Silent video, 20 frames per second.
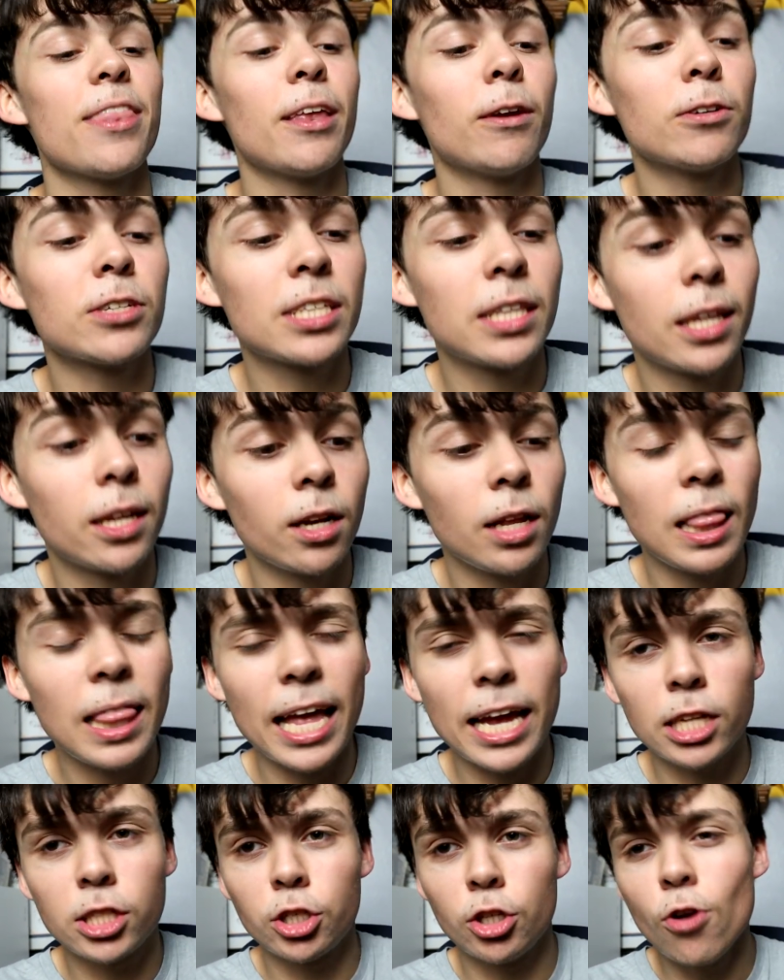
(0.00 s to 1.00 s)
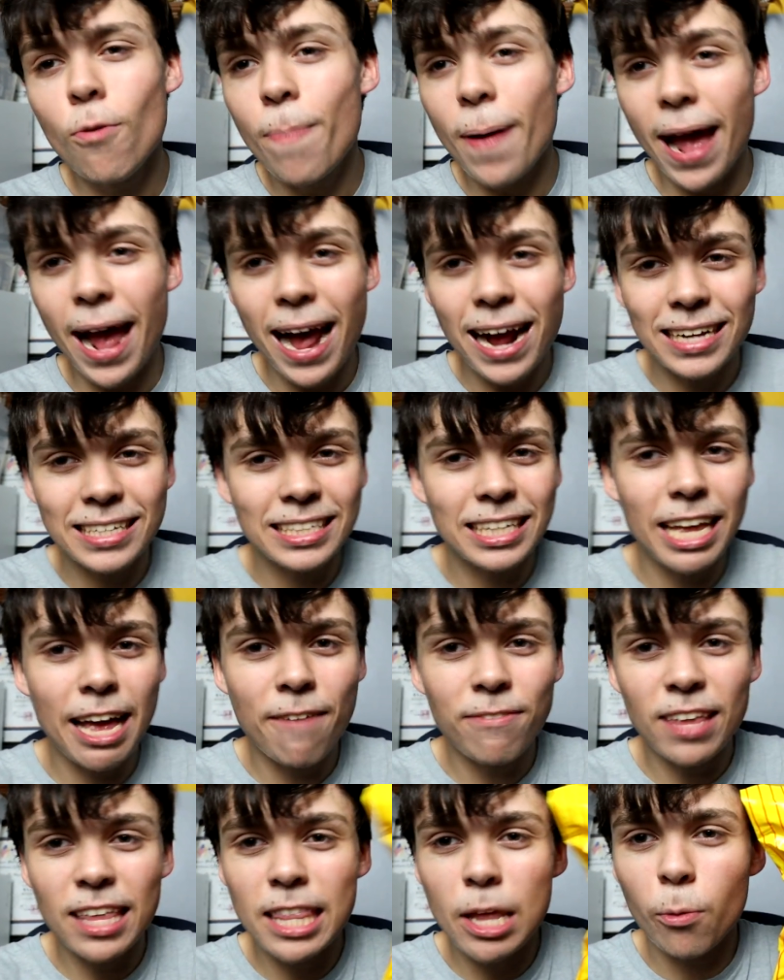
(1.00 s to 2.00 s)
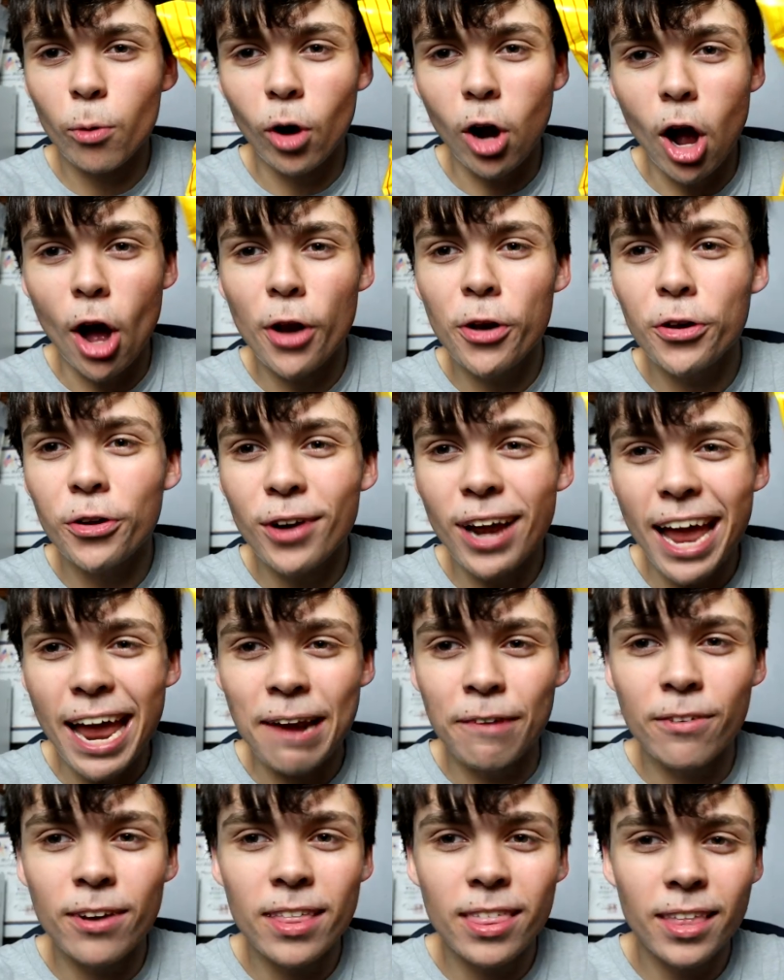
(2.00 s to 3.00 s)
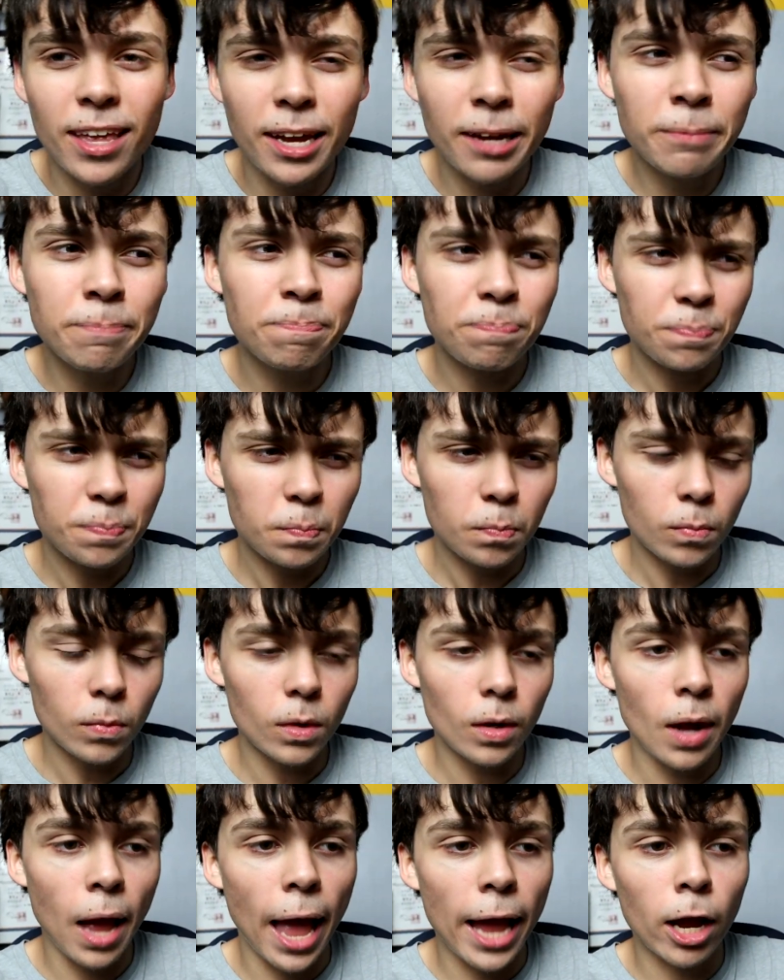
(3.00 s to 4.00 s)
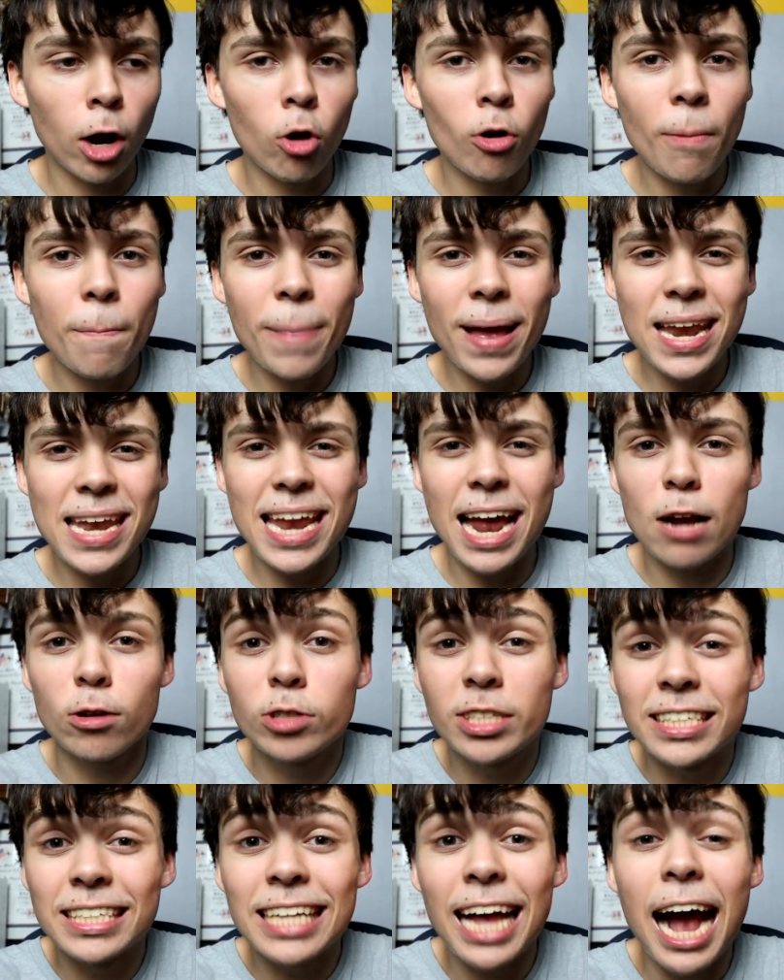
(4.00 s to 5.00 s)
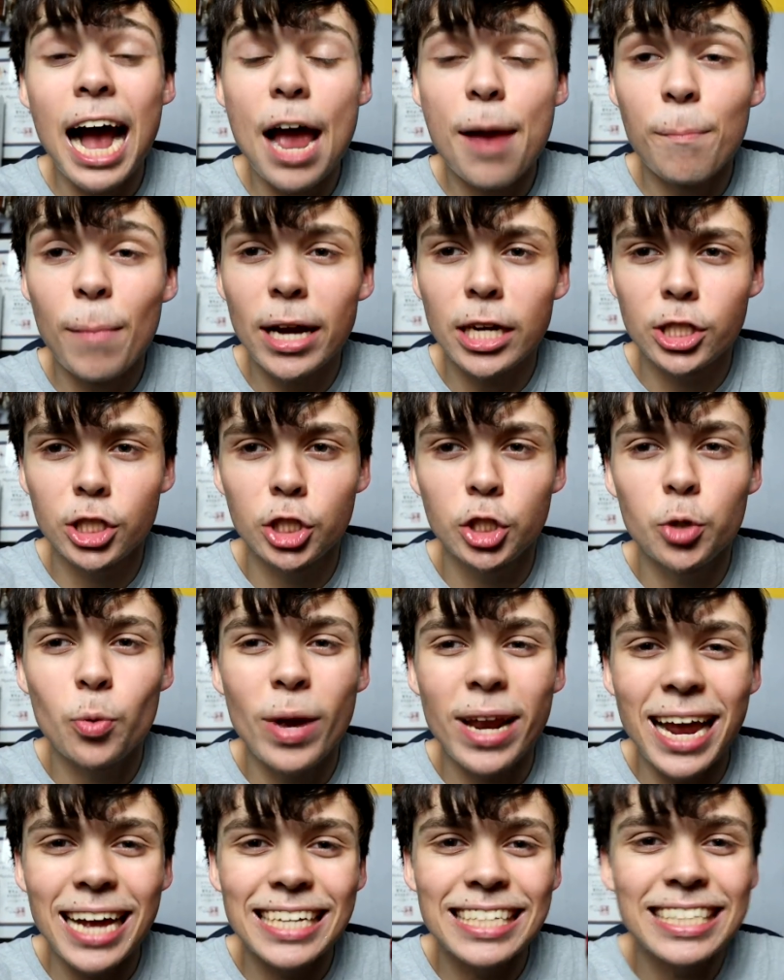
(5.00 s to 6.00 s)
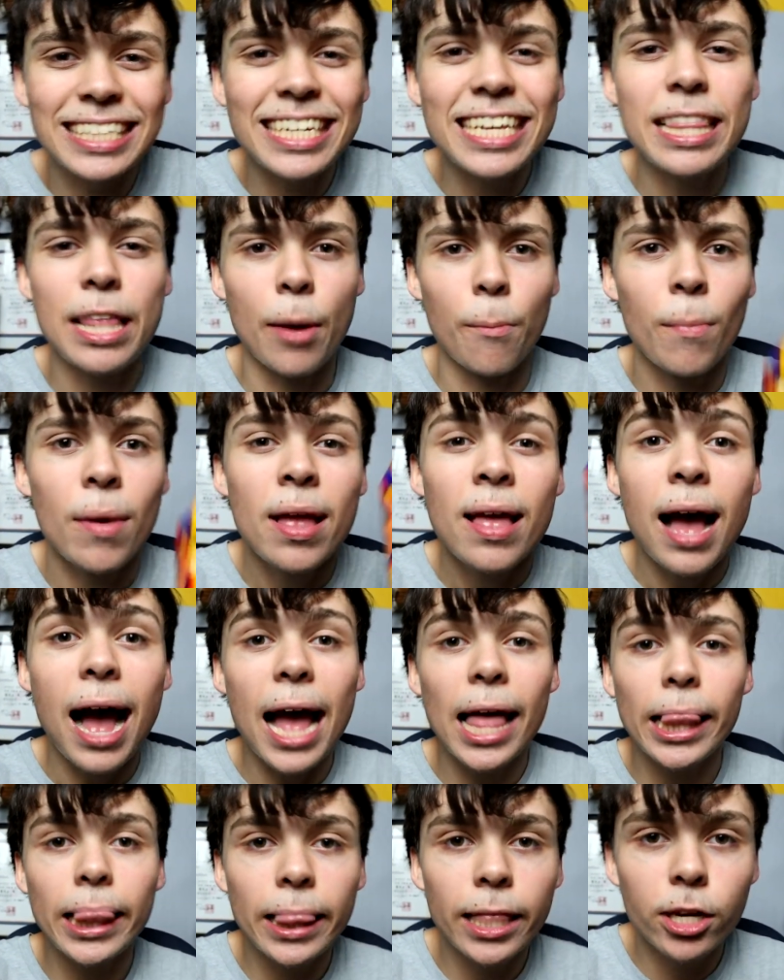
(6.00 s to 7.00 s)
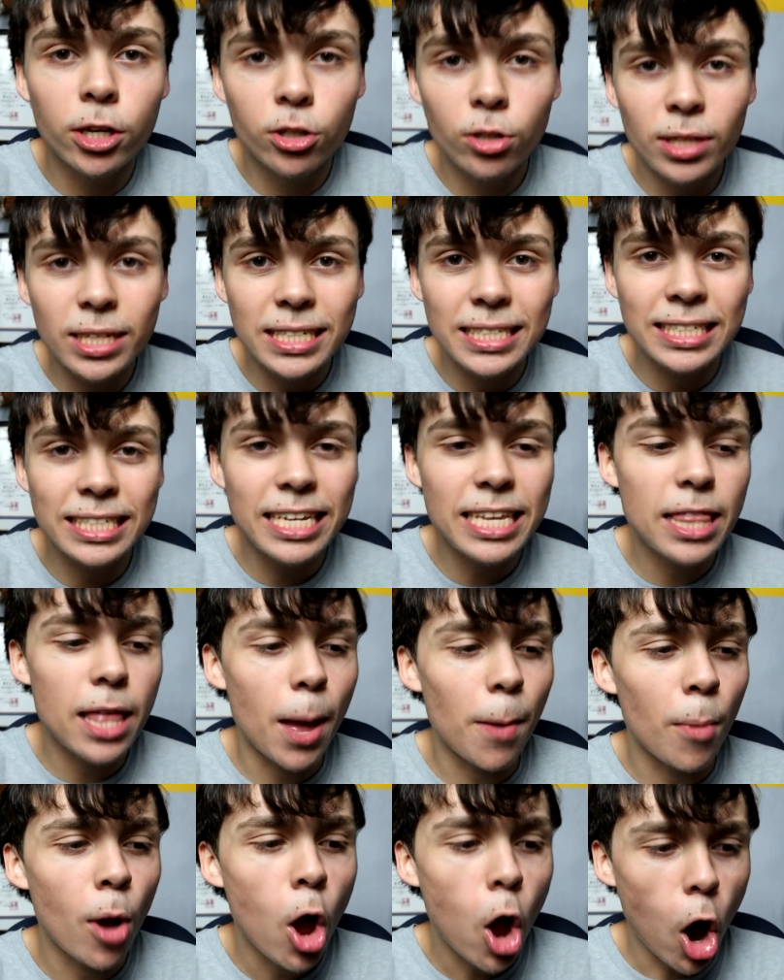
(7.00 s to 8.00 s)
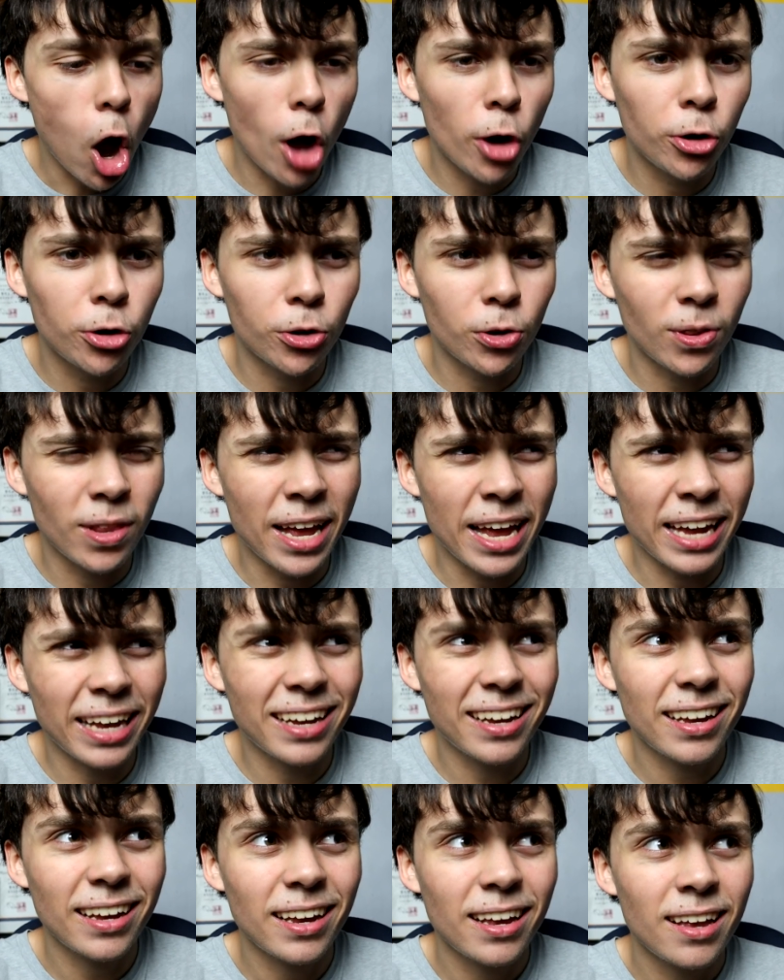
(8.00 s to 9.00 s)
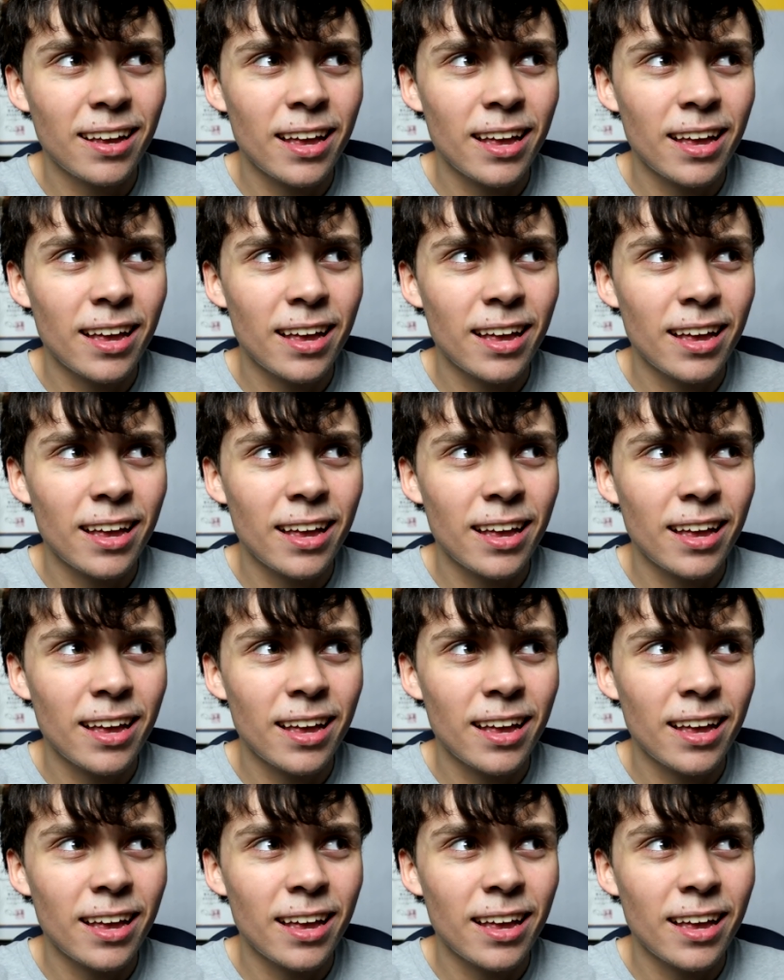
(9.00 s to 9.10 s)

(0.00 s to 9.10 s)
There was literally like two packs left and they were under everything. I go to bend down to tie my shoe and I see them. I literally see them under like